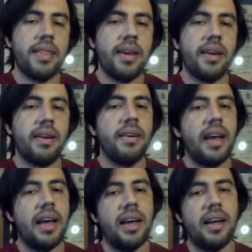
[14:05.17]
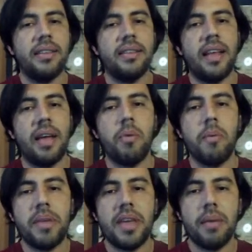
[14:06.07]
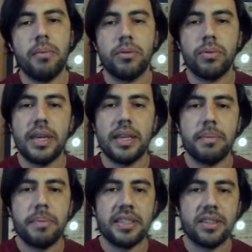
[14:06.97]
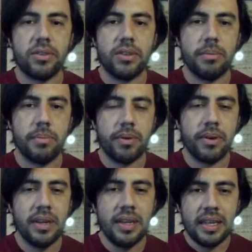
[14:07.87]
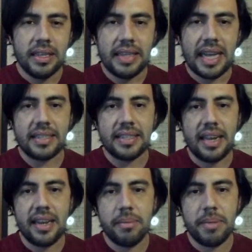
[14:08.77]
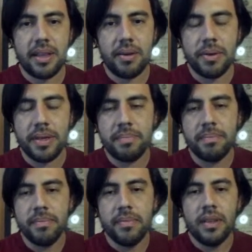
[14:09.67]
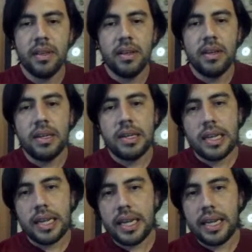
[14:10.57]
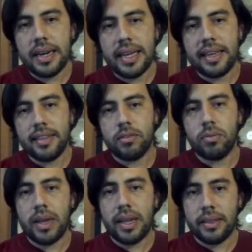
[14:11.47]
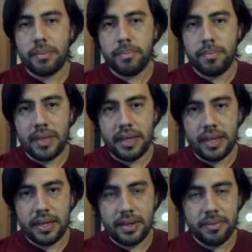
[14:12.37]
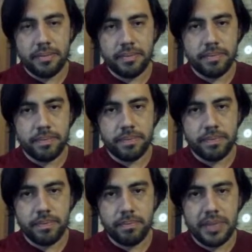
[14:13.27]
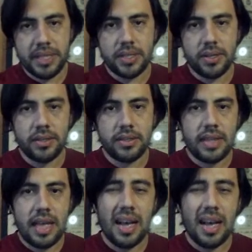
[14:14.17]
there and I won't be able to kick the pieces on the board. That's a little bit annoying. Here I can trade the bishops,